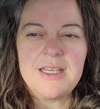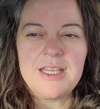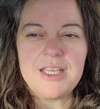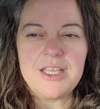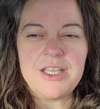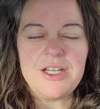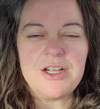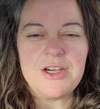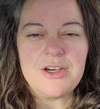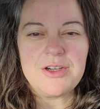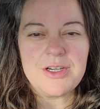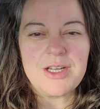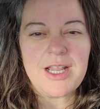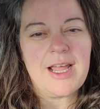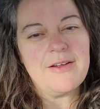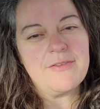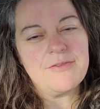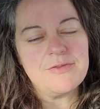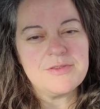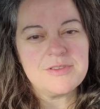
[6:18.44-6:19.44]
to
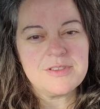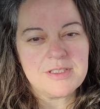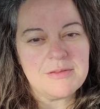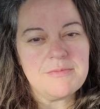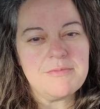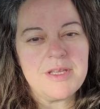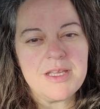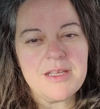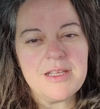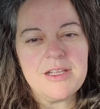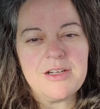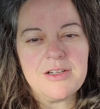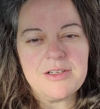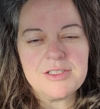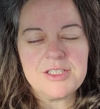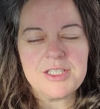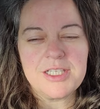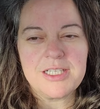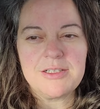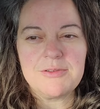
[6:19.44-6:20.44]
have some meat,
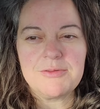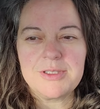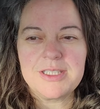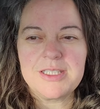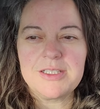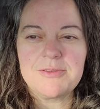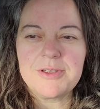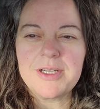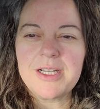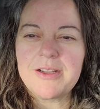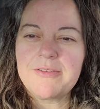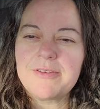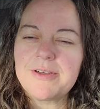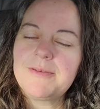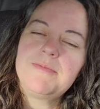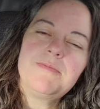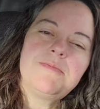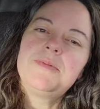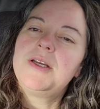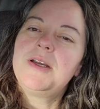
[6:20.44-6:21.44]
chicken with it, whatever.
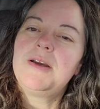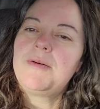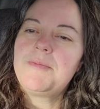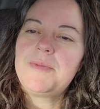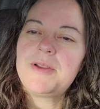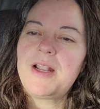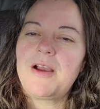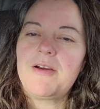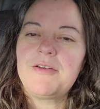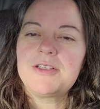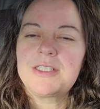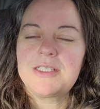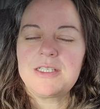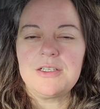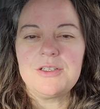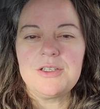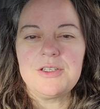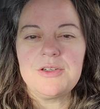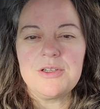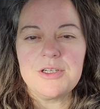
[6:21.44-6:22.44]
I was
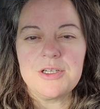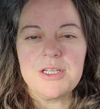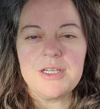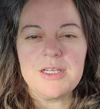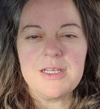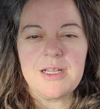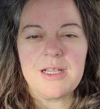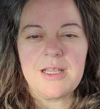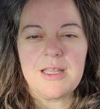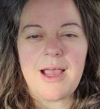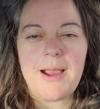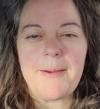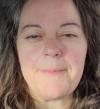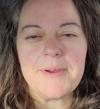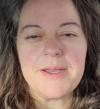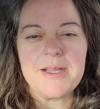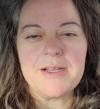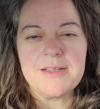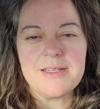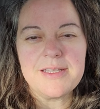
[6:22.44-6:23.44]
still doing good, a lot
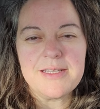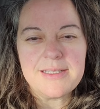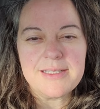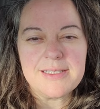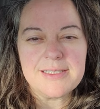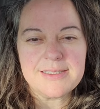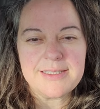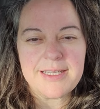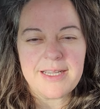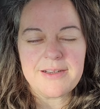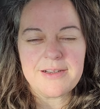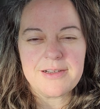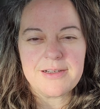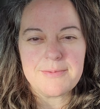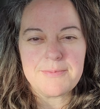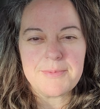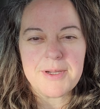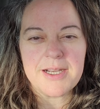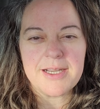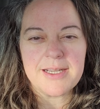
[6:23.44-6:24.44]
better than the standard
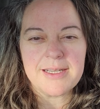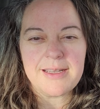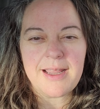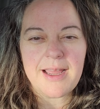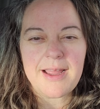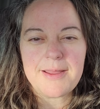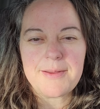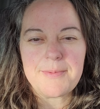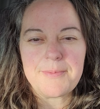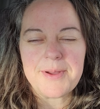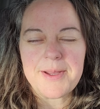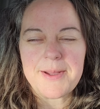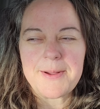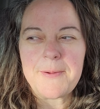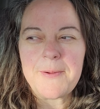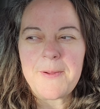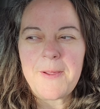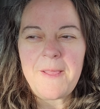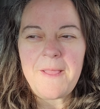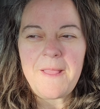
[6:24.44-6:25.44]
American diet, but
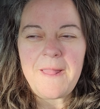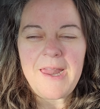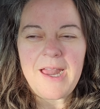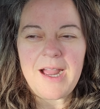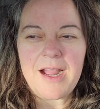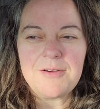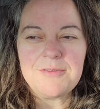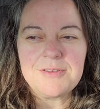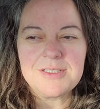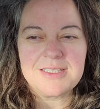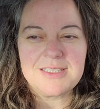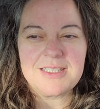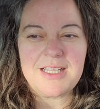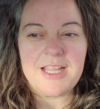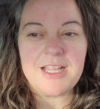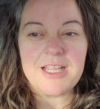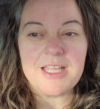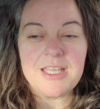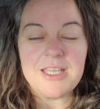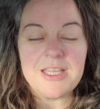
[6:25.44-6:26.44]
I was
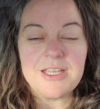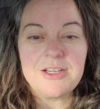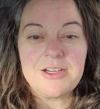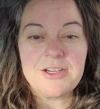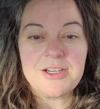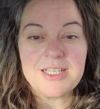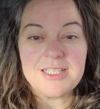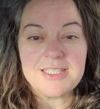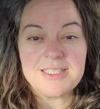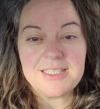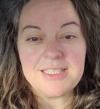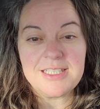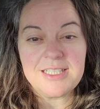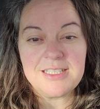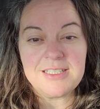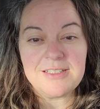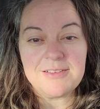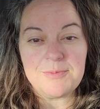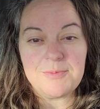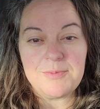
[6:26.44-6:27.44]
like
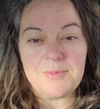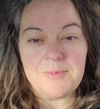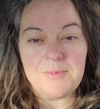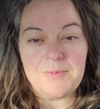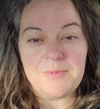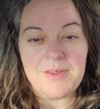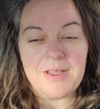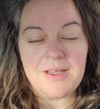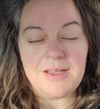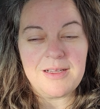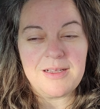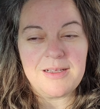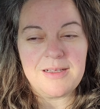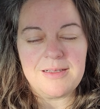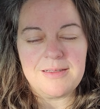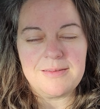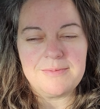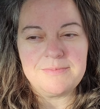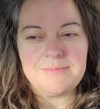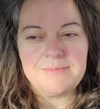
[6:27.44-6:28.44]
increasing,
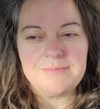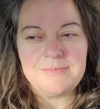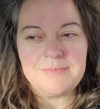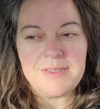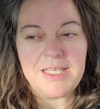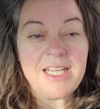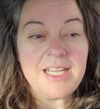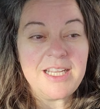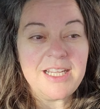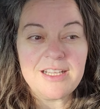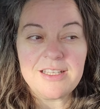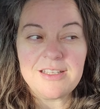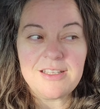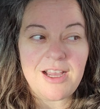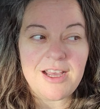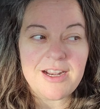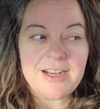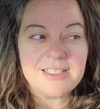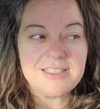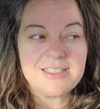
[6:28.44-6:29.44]
eating a
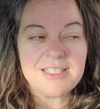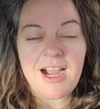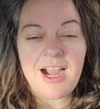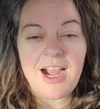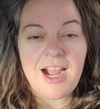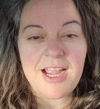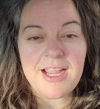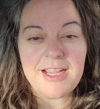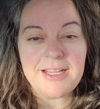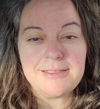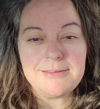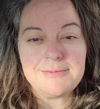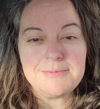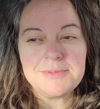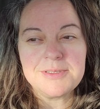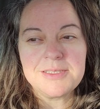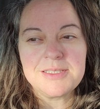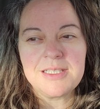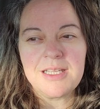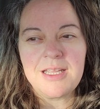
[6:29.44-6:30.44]
lot of
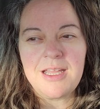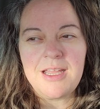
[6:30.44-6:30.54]
times.